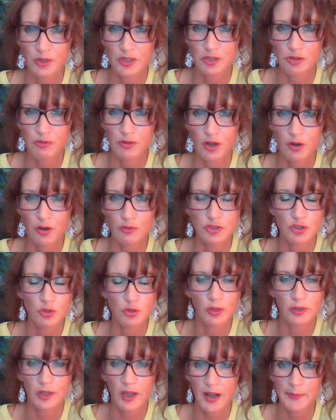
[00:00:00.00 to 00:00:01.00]
when you go
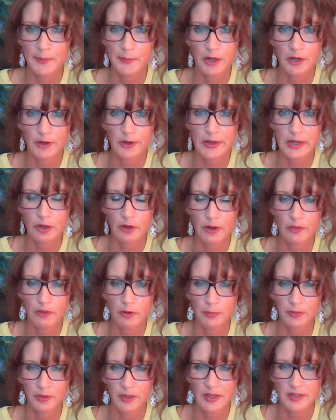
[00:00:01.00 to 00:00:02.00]
to a library or
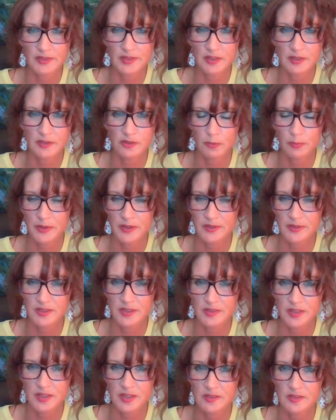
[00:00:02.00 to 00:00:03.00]
other places or
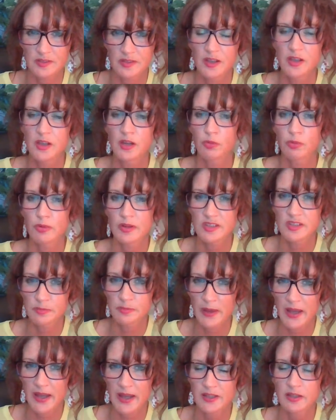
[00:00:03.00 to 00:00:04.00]
businesses,
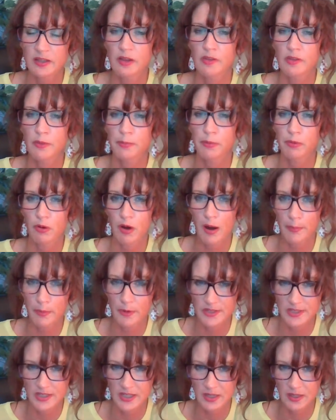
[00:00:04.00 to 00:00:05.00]
respect the
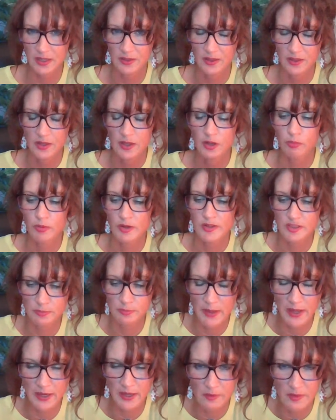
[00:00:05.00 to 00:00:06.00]
property.
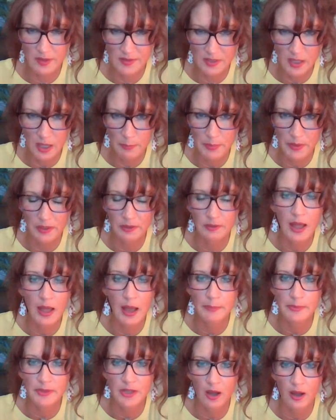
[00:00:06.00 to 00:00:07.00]
Respect this Epic
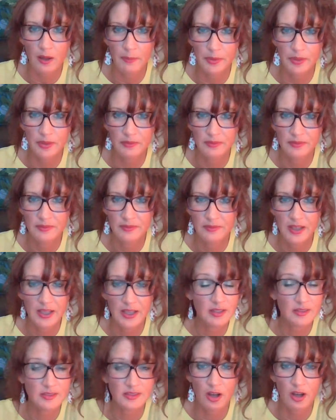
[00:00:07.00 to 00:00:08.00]
laptop.
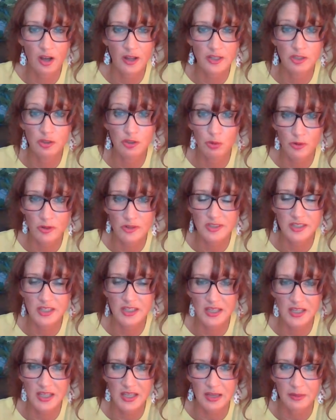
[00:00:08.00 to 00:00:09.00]
It is not yours to
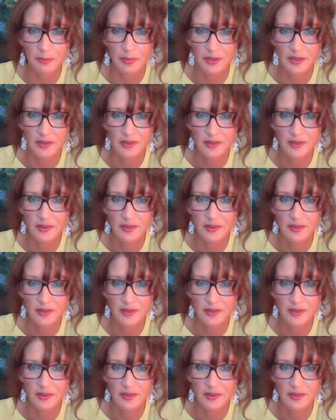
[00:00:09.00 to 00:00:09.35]
keep.